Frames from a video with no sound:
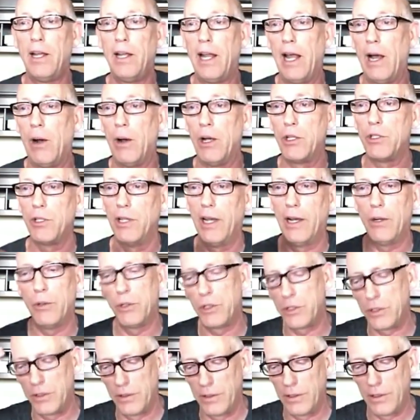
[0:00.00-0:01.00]
Now, I
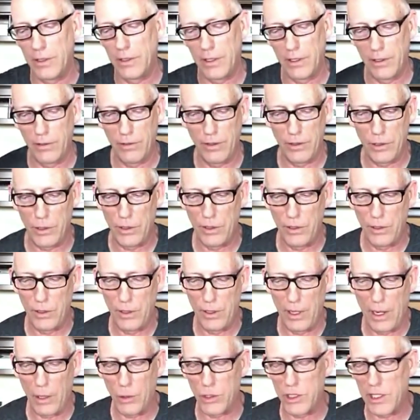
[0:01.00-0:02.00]

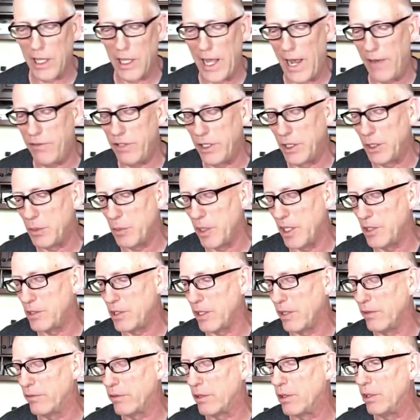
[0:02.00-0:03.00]
was laughing to
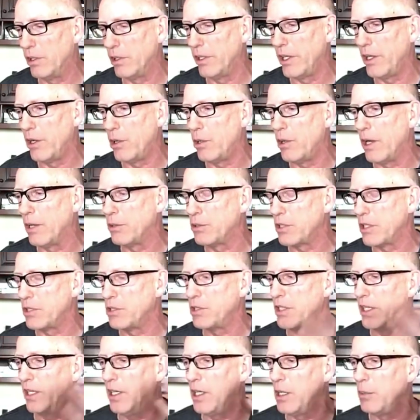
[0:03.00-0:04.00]
myself earlier as I
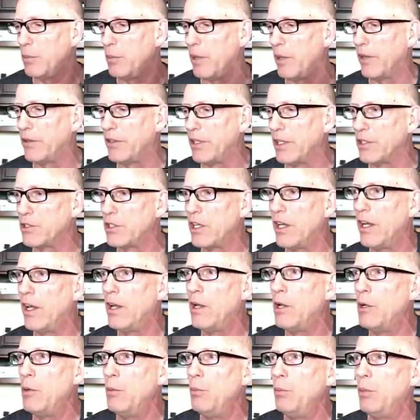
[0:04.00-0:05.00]
was thinking about this,
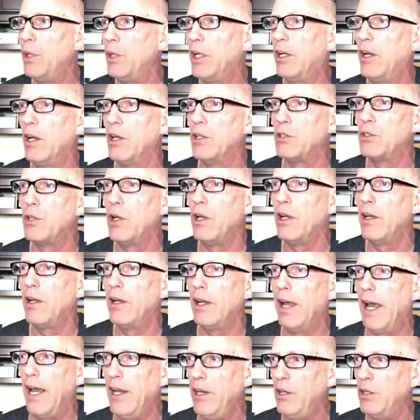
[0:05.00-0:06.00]
because
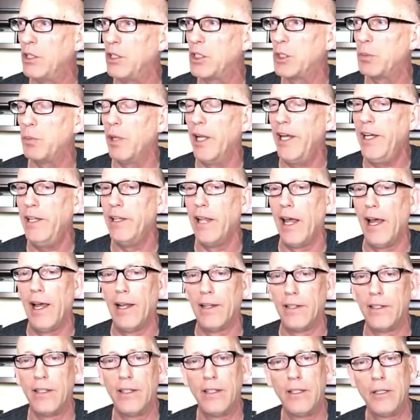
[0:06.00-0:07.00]
how do you explain
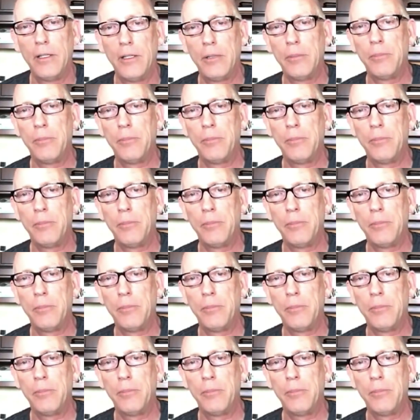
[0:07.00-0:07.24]
that?